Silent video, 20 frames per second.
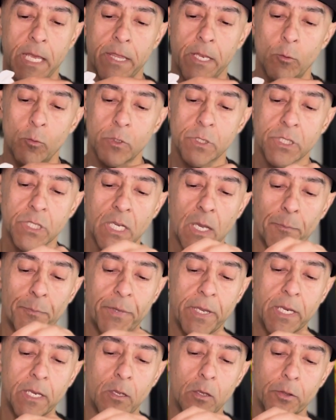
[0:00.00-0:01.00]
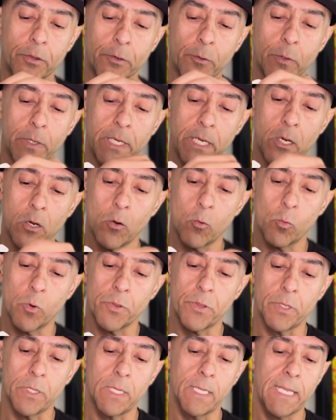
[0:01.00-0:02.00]
there was something through here
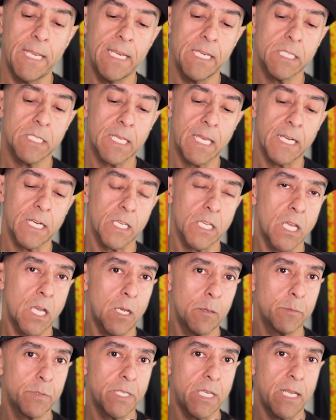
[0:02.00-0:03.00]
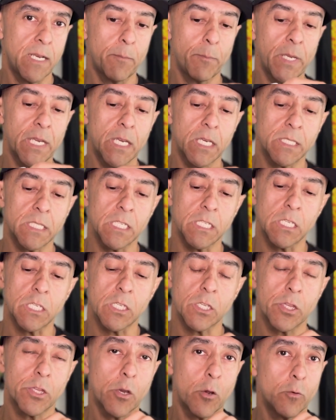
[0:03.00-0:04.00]
where the lace kind of comes in, and because it
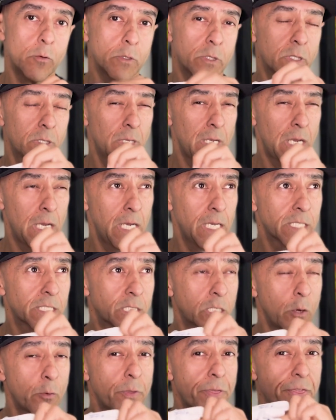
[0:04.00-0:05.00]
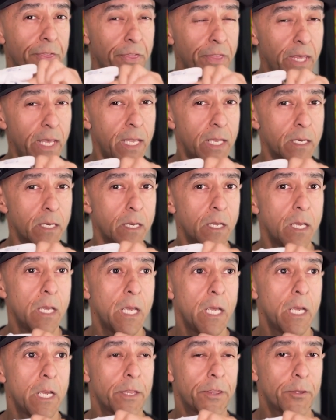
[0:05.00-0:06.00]
is so thin
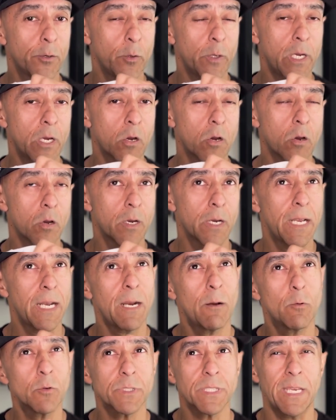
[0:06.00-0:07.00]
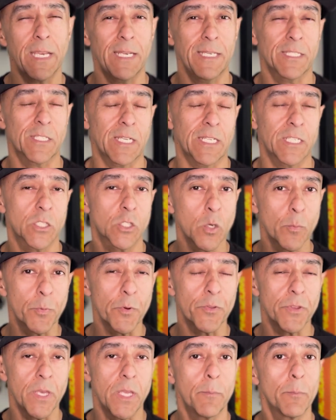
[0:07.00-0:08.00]
through here, and I won't say it's like
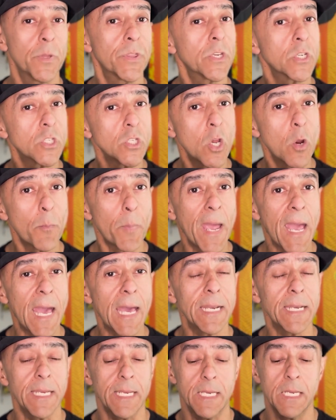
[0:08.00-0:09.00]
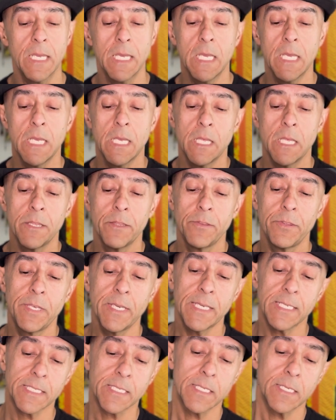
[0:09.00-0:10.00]
super thin, but there's no padding,
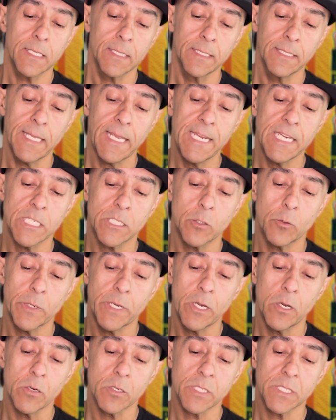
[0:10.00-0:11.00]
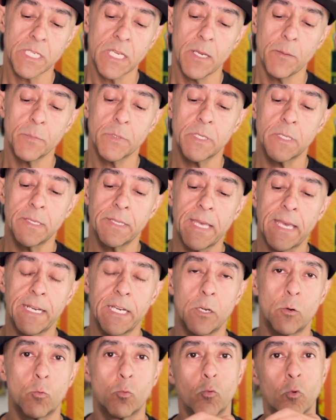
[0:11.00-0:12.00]
this lace through here seemed that
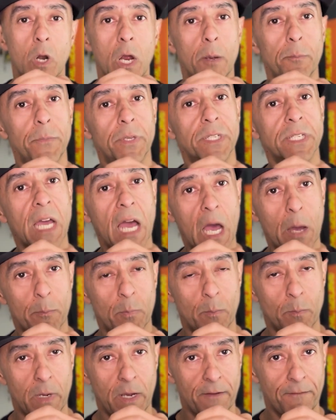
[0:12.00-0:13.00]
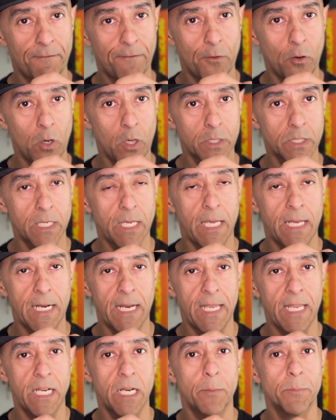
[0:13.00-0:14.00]
it rubbed the top of my foot, and
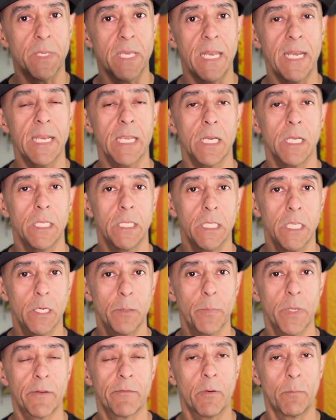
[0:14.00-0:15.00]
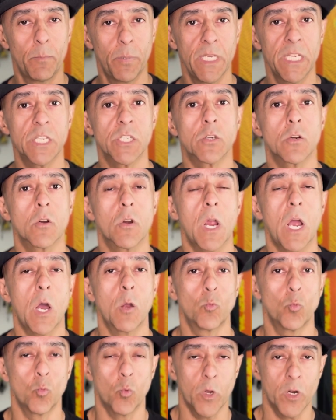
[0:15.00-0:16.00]
I ended up getting a little bit of a blister
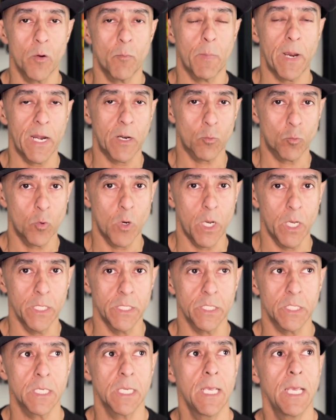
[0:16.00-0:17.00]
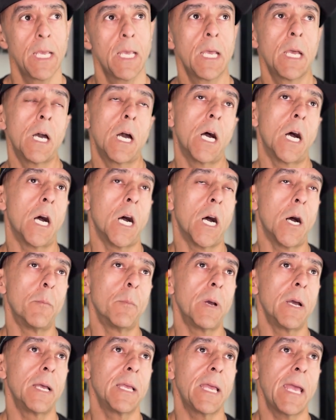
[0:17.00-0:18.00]
on one of my runs.
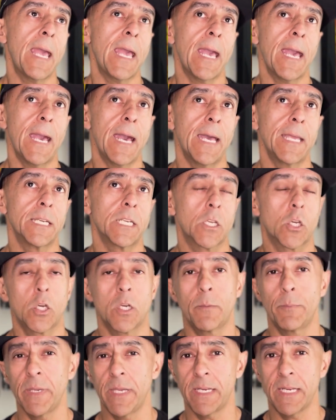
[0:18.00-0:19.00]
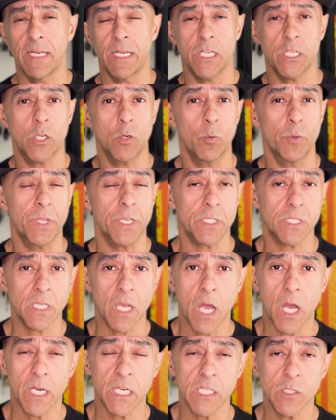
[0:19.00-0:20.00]
And could have been an issue with the
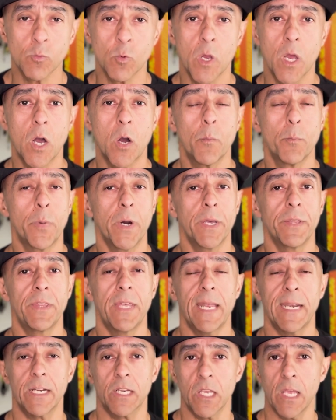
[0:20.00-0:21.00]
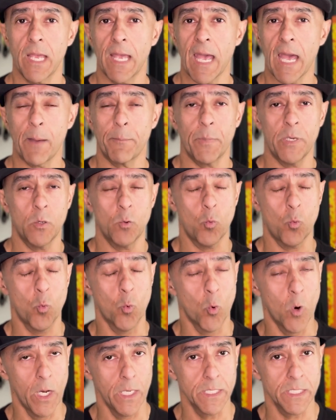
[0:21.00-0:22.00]
sock as well, but that happened
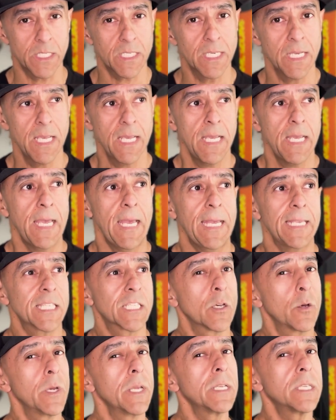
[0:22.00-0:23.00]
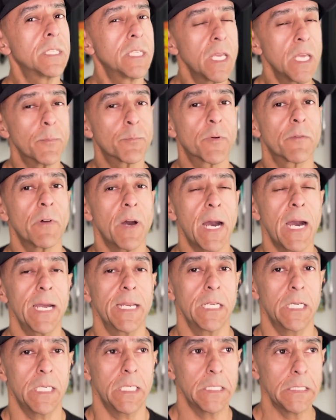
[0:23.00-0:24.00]
once. And so it did
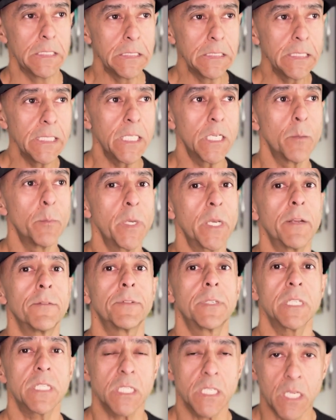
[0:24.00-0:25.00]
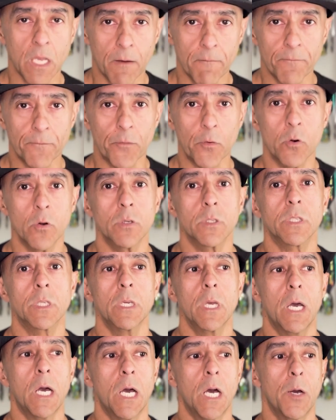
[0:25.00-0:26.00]
provide a little bit of discomfort
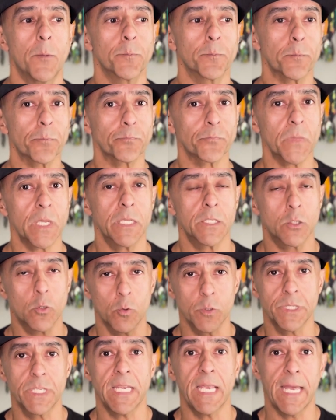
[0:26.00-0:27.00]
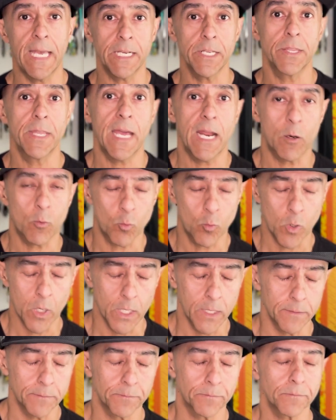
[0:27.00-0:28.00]
towards the end of that
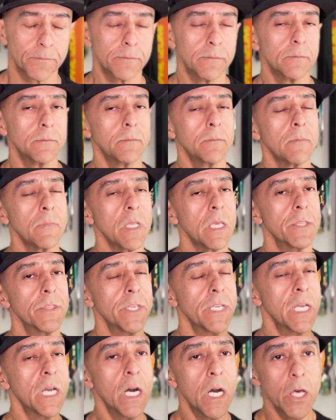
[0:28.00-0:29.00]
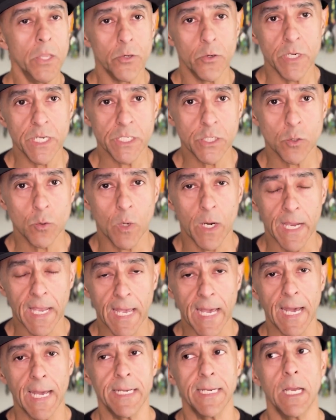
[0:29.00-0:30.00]
run. The other issue I
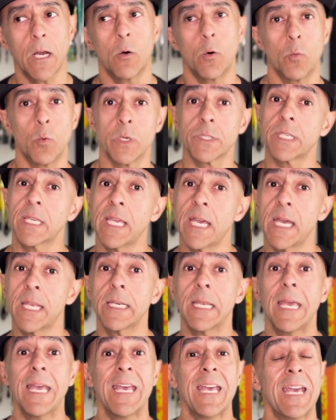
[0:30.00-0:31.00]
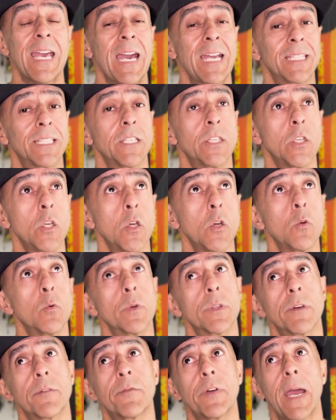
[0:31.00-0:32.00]
had, once again, had to do
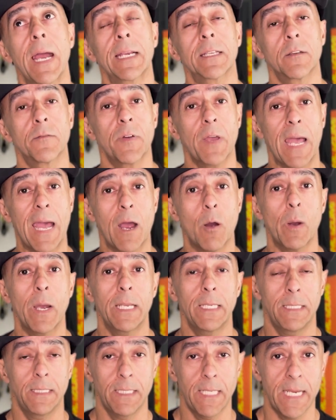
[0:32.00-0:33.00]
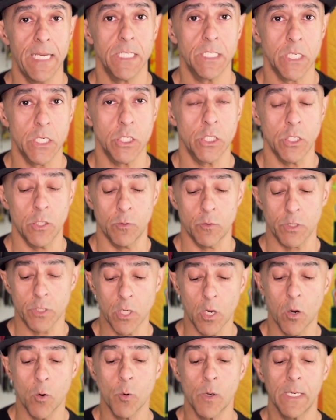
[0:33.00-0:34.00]
with the fact of how I lace the shoe.
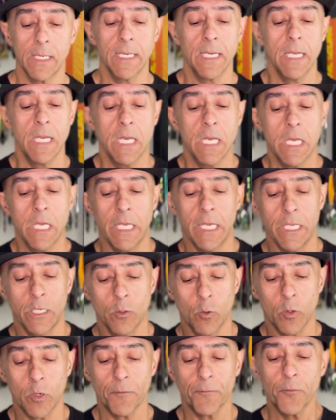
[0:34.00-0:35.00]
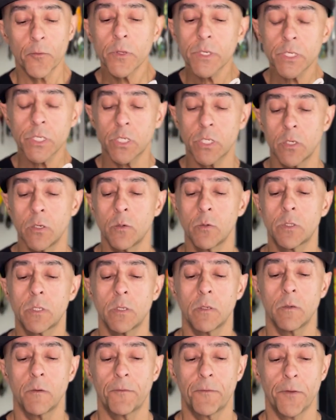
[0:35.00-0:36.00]
So in order for the shoe
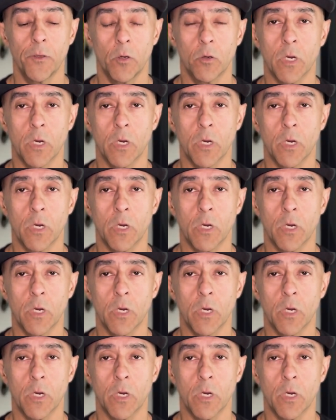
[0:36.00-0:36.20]
to feel